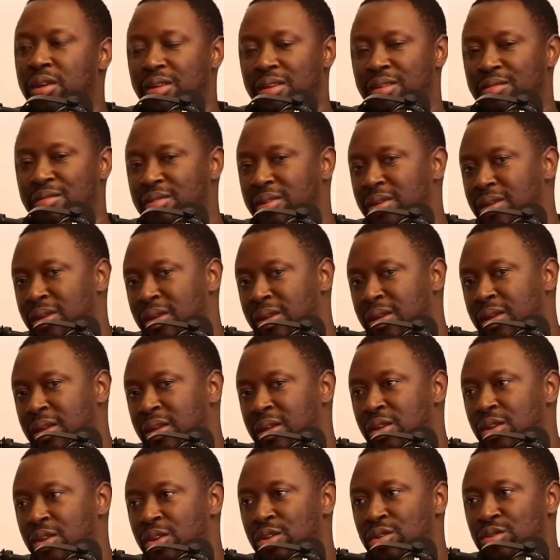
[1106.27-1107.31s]
evenly
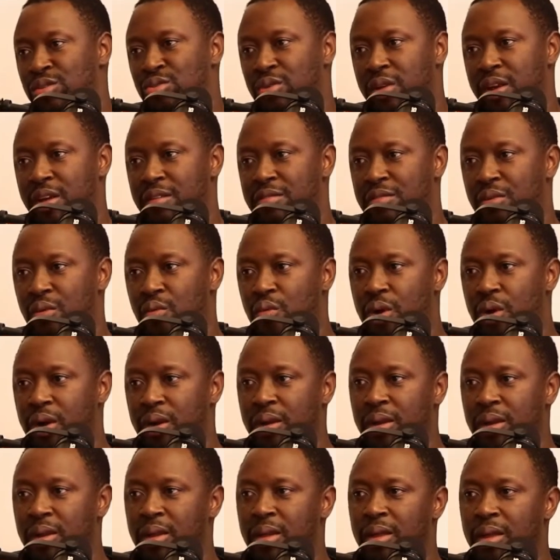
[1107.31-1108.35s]
to everyone,